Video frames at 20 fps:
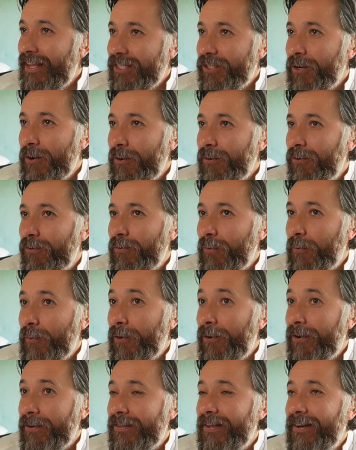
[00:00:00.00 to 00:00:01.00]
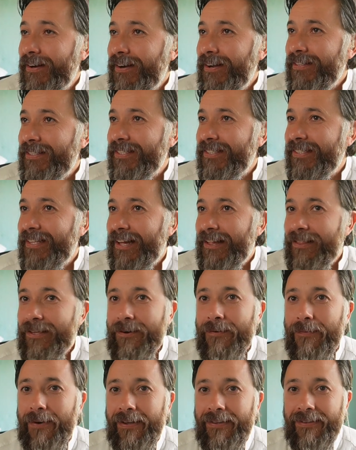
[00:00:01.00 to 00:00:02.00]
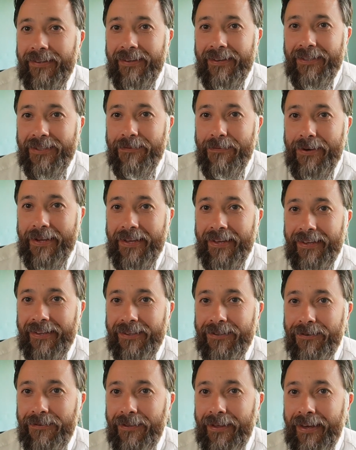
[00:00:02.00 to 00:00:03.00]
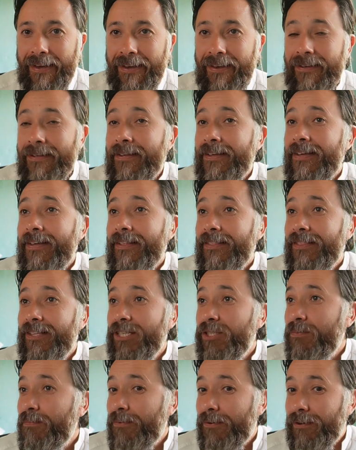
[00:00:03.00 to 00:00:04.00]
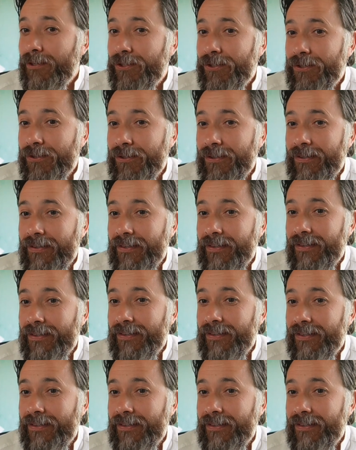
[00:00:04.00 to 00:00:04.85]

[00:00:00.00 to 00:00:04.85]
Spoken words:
let's go to the word. Let's study what is bringing today this portion,